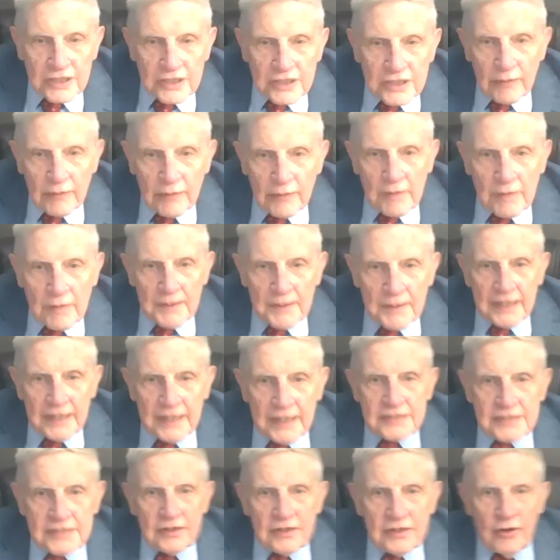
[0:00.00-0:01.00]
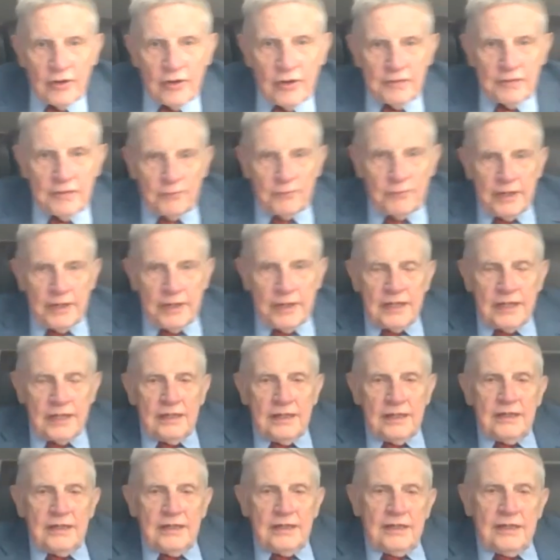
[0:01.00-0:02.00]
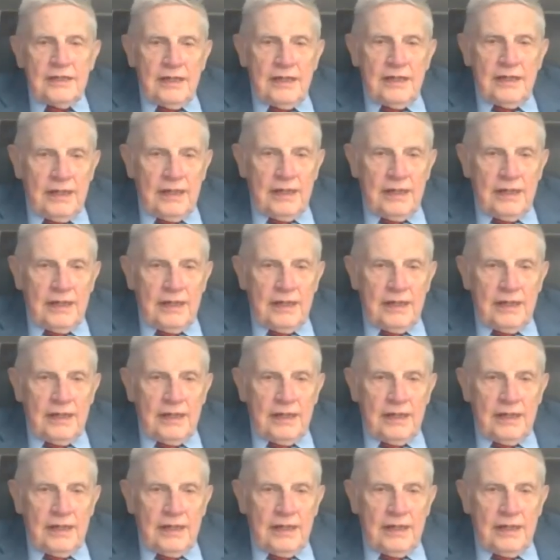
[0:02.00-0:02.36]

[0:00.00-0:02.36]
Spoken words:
we're up against a hard break. I